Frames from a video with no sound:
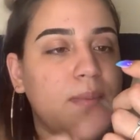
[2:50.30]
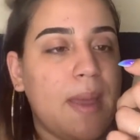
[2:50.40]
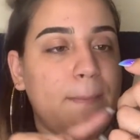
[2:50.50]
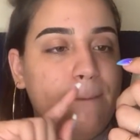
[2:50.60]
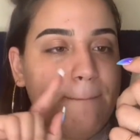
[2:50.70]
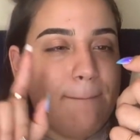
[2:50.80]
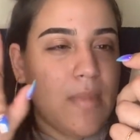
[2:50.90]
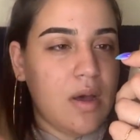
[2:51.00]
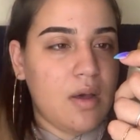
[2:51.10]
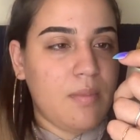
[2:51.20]
my
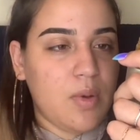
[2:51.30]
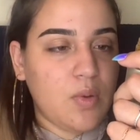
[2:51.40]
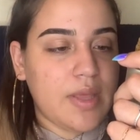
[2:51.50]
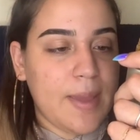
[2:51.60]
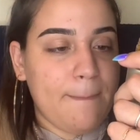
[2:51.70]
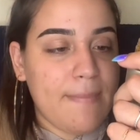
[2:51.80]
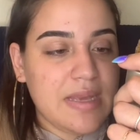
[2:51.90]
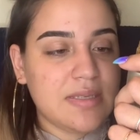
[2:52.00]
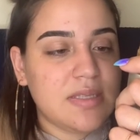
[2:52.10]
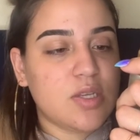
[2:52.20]
Olay
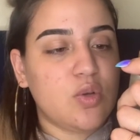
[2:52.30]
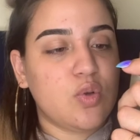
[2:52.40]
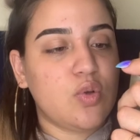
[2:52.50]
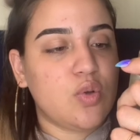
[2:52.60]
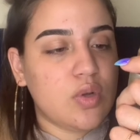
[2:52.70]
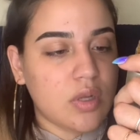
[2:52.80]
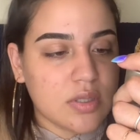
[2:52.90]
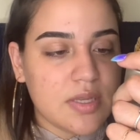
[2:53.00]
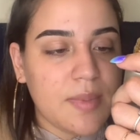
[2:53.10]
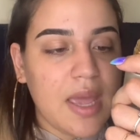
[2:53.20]
Mist
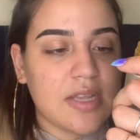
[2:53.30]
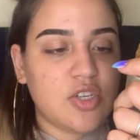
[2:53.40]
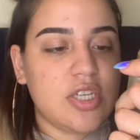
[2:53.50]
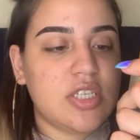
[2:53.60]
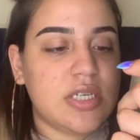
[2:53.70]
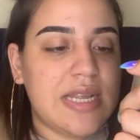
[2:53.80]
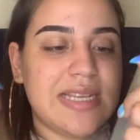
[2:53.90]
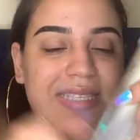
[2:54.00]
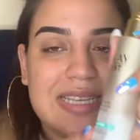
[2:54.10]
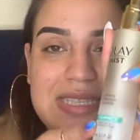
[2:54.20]
Ultimate Hydration
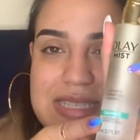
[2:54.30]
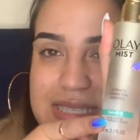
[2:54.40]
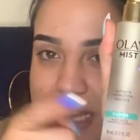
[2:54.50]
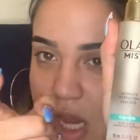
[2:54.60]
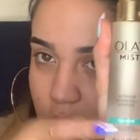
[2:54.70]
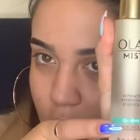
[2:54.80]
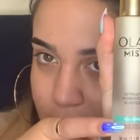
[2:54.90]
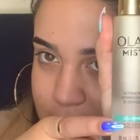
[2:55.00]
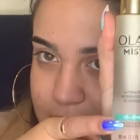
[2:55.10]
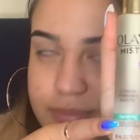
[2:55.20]
Essence
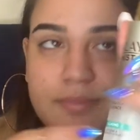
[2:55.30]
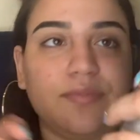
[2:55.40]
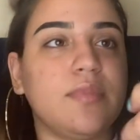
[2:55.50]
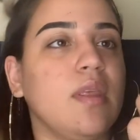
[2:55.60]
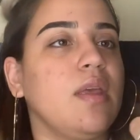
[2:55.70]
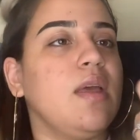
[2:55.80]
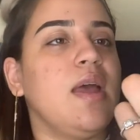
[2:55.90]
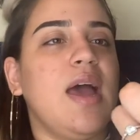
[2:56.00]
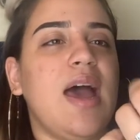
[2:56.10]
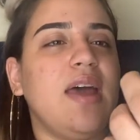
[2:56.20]
Calming.
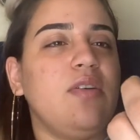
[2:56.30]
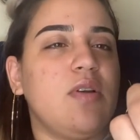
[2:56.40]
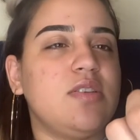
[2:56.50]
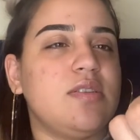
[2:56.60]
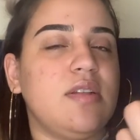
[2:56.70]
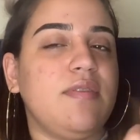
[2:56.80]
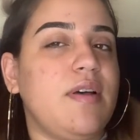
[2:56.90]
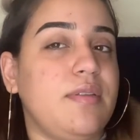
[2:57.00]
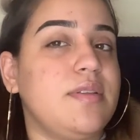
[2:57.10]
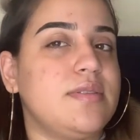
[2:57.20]
I don't know, I just love
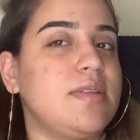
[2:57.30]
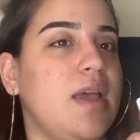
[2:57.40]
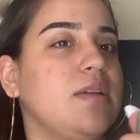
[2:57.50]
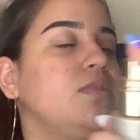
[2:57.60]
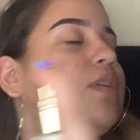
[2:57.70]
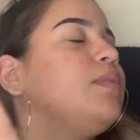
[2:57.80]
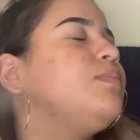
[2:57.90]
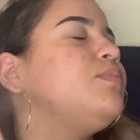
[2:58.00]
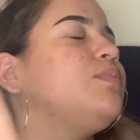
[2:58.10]
how this actually is.